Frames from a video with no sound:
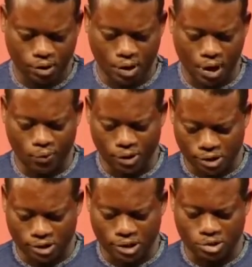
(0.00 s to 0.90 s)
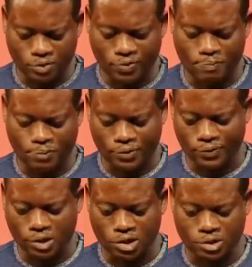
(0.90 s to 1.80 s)
And when the days of our
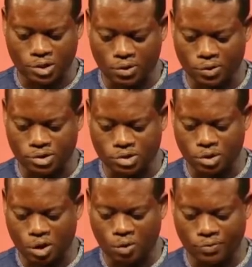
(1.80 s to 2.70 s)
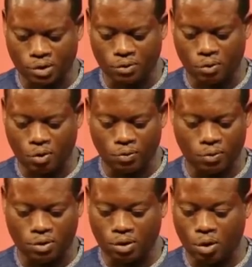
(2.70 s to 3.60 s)
purification according to the law of, the, of,
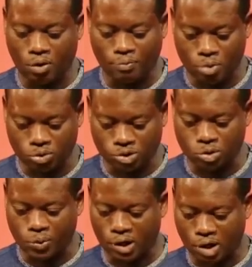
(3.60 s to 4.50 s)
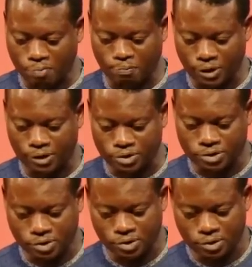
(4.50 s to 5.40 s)
the law of Moses were
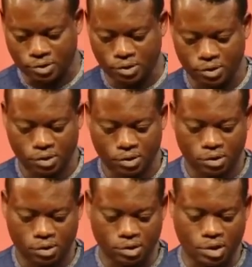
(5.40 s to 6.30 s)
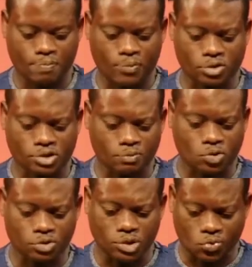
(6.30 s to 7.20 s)
accomplished, they brought him
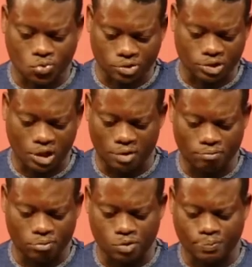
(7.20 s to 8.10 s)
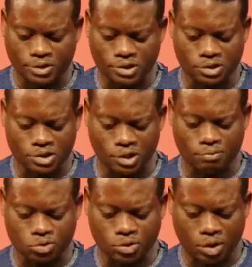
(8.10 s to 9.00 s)
to Jerusalem to present
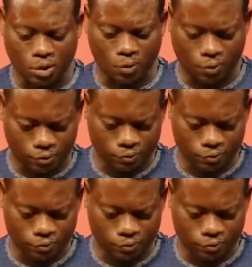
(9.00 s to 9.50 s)
him to the Lord.